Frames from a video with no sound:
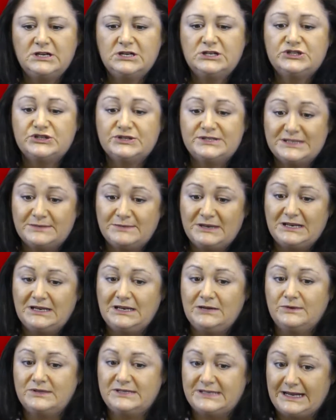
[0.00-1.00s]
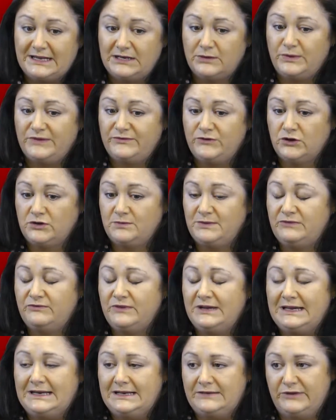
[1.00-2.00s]
So similarly with data, we've got to be
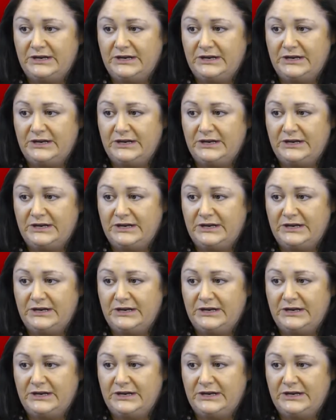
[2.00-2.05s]
really,